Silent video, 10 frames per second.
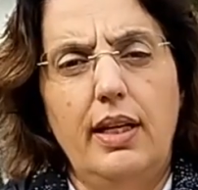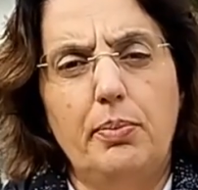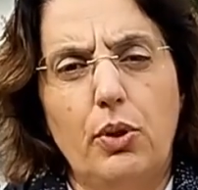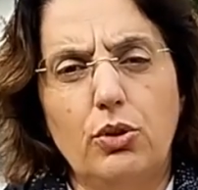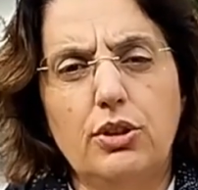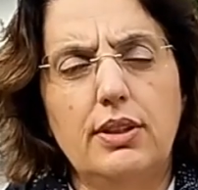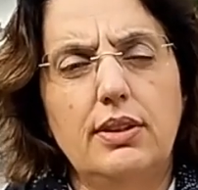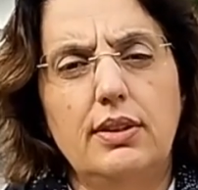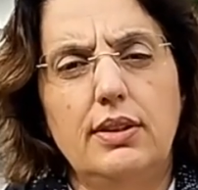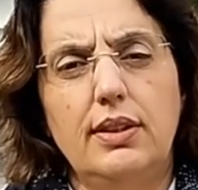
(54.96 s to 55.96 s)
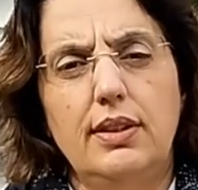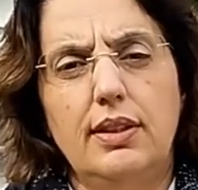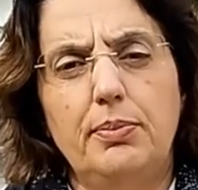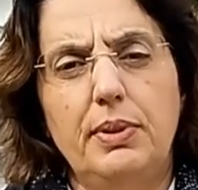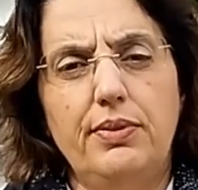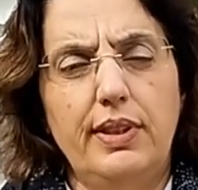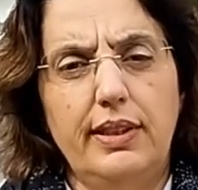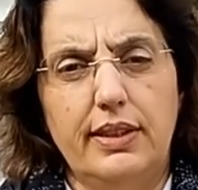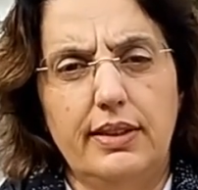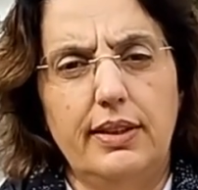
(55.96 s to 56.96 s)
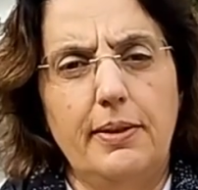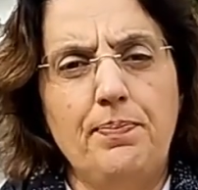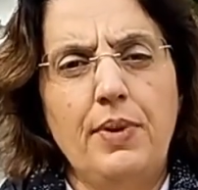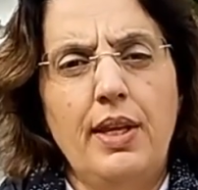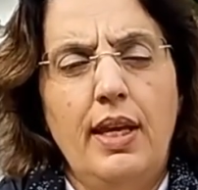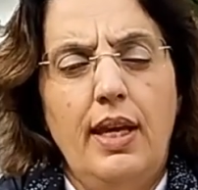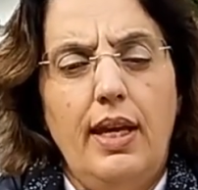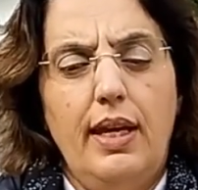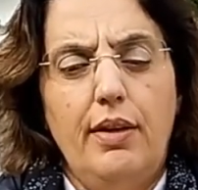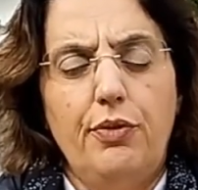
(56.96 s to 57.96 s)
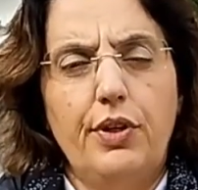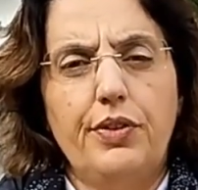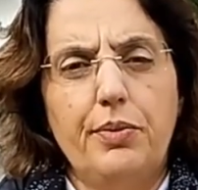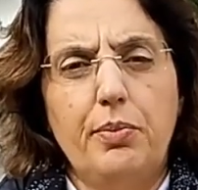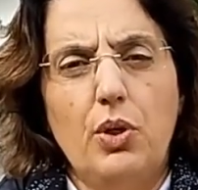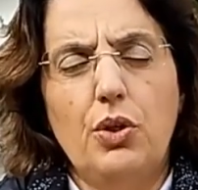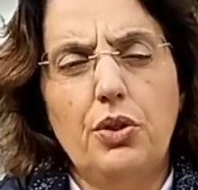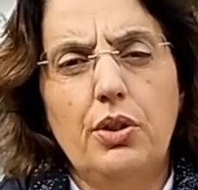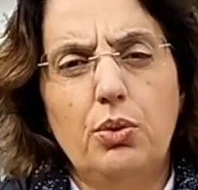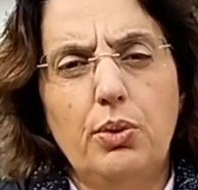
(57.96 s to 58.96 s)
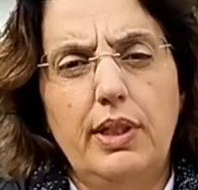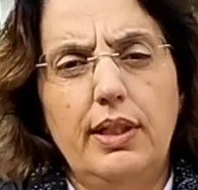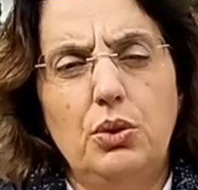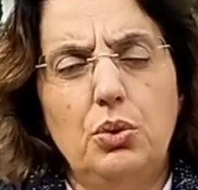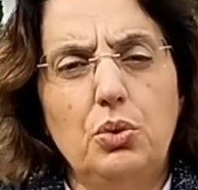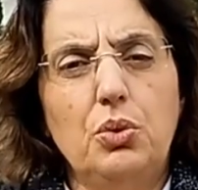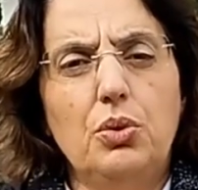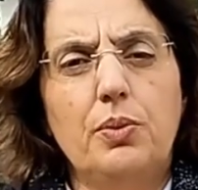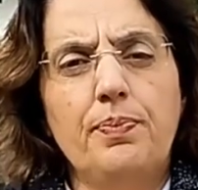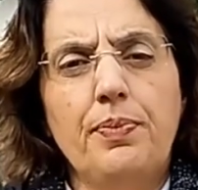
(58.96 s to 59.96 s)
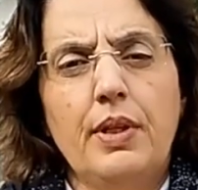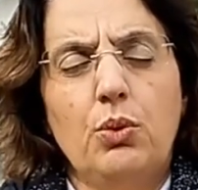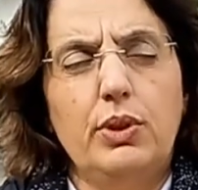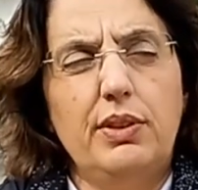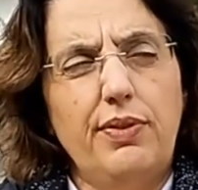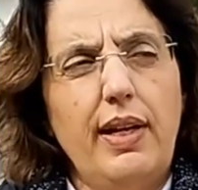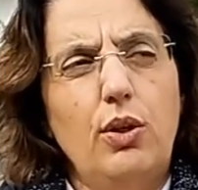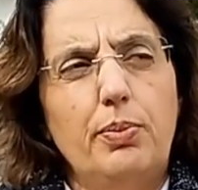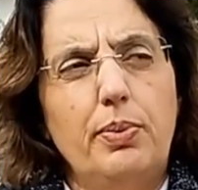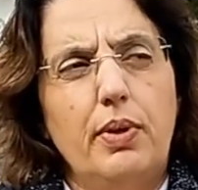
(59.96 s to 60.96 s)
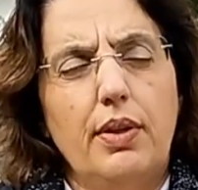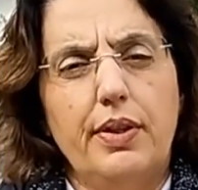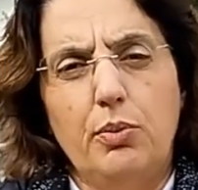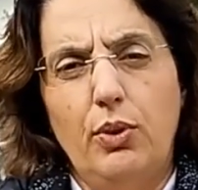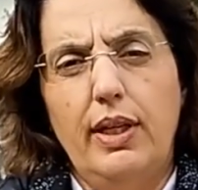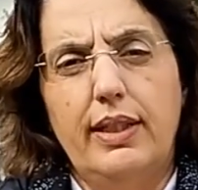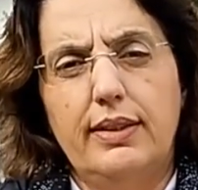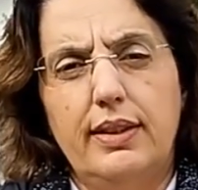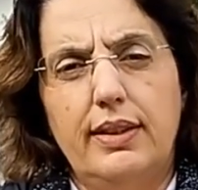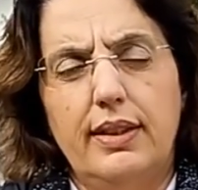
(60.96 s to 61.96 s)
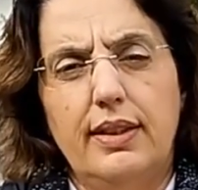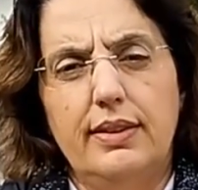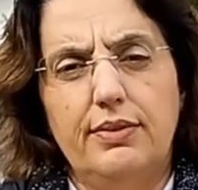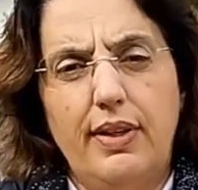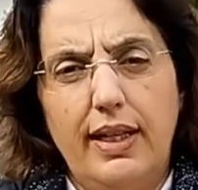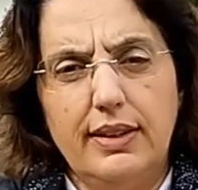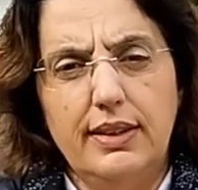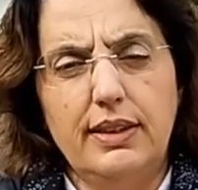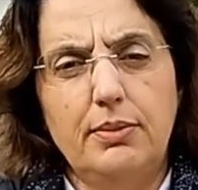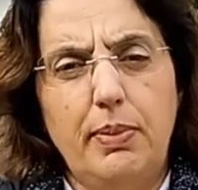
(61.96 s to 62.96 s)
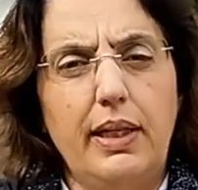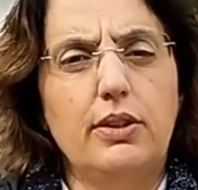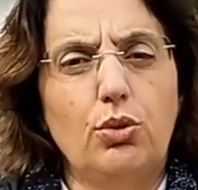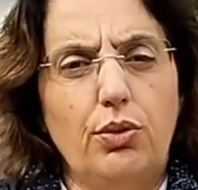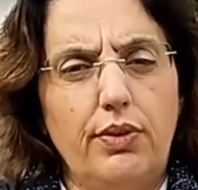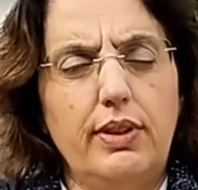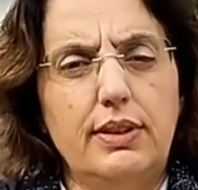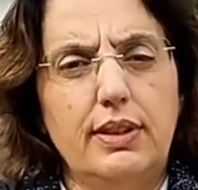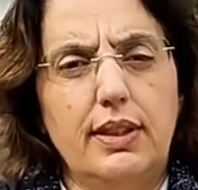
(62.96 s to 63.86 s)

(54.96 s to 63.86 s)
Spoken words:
process in PV industry. Furthermore, we develop thermoelectric devices based on these